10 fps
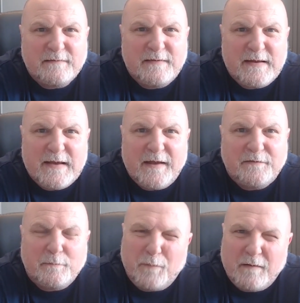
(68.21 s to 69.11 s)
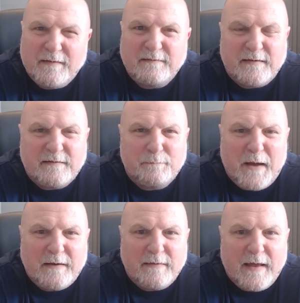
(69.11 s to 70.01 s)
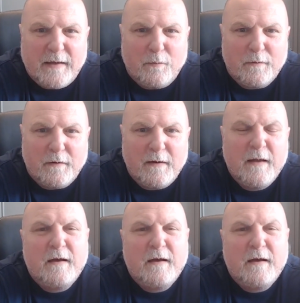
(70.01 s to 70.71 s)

as DH and probably the 6th spot in that order.